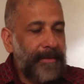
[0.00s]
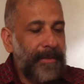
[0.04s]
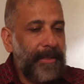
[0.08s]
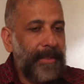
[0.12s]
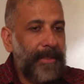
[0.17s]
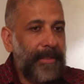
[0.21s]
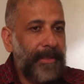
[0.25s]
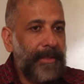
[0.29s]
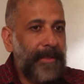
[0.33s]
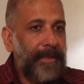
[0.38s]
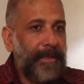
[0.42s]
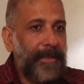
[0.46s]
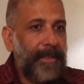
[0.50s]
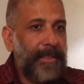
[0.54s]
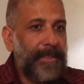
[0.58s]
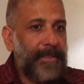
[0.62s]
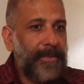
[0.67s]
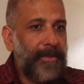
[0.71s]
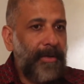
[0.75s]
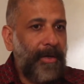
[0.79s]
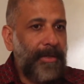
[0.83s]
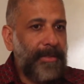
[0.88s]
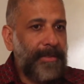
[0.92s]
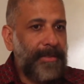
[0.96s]

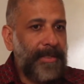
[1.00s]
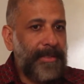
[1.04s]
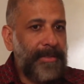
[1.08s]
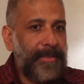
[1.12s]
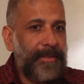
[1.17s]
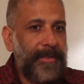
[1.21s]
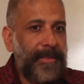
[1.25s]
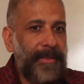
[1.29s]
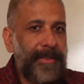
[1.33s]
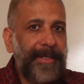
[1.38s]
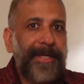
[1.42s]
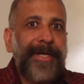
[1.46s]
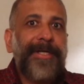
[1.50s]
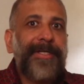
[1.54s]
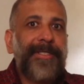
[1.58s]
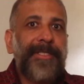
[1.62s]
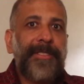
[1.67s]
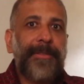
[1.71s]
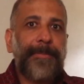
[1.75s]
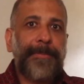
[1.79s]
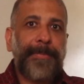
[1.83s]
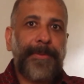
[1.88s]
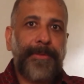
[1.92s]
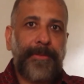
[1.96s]
is not just the
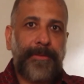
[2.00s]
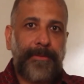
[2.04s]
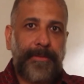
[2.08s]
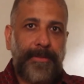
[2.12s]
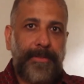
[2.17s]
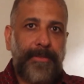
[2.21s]
gatekeeper.